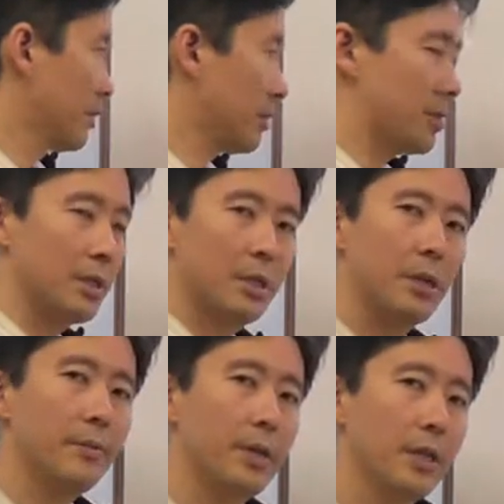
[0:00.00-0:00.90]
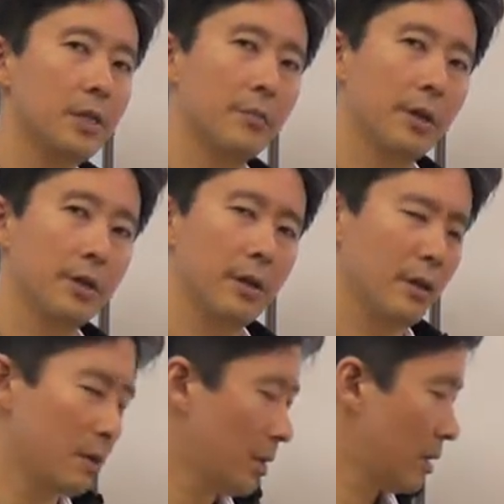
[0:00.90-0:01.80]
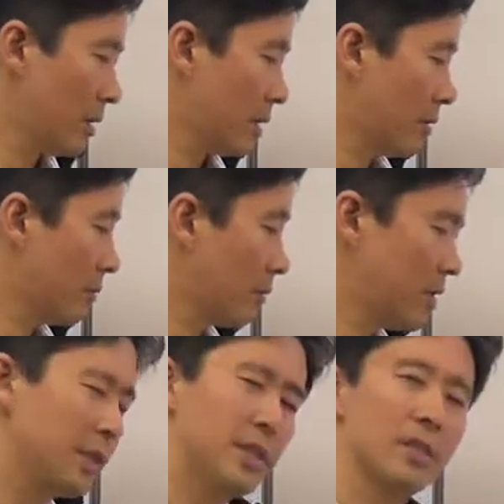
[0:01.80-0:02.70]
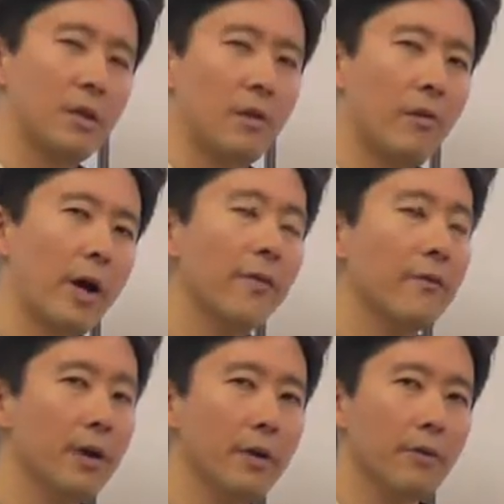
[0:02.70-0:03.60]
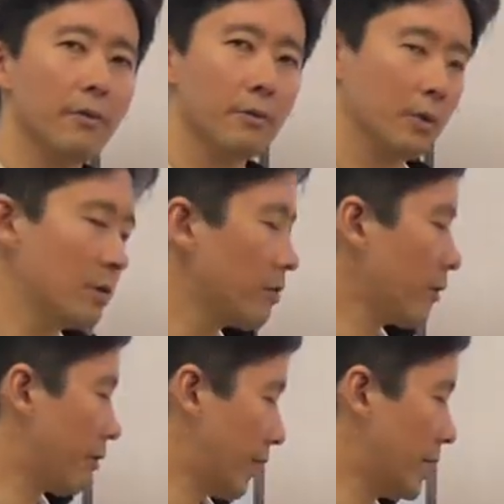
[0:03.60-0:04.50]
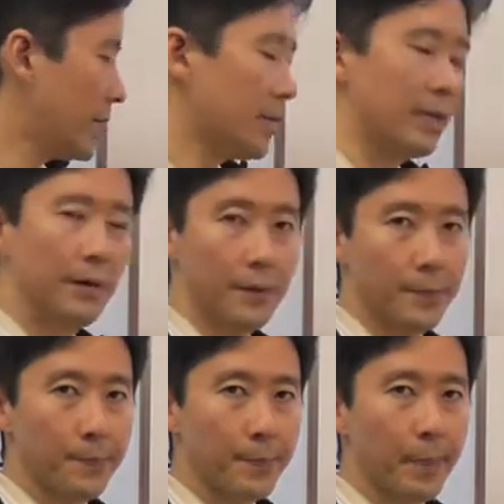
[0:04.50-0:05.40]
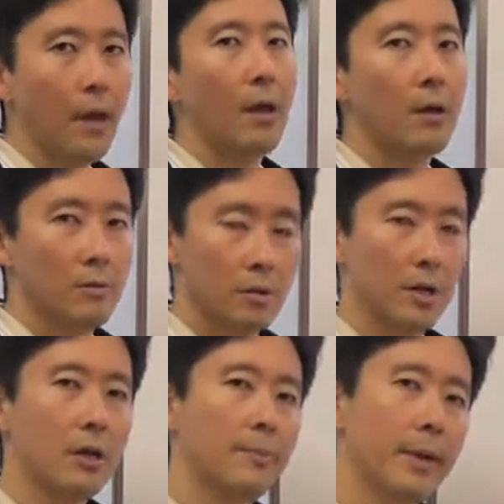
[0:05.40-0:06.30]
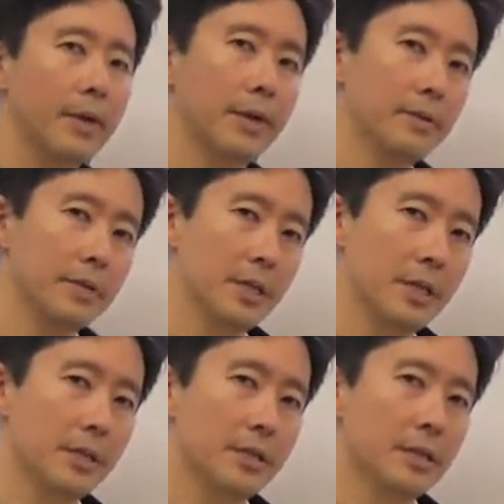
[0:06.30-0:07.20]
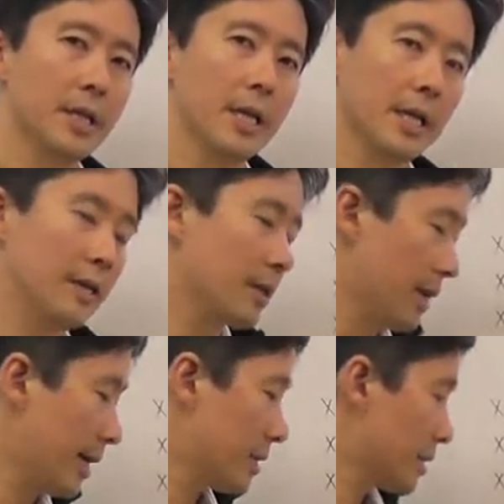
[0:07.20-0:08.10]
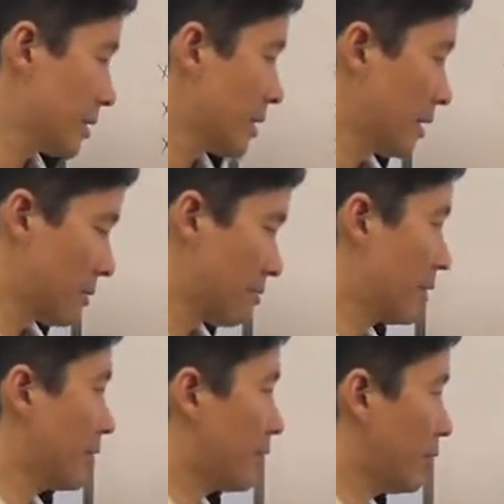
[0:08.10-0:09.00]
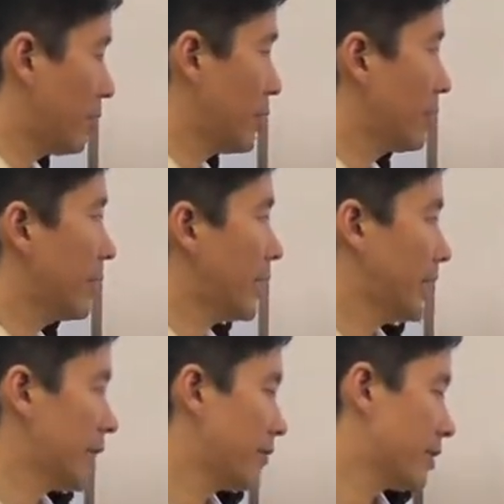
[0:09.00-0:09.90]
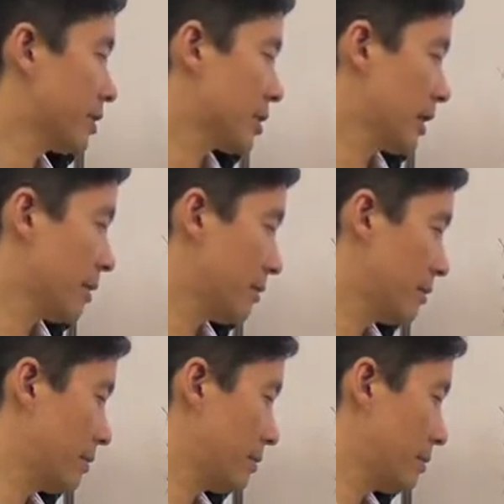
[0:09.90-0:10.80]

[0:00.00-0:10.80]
using the elimination method? What is this a graph of? What are we finding here? We'll talk about those things in class, but if you want to go ahead and give it a shot,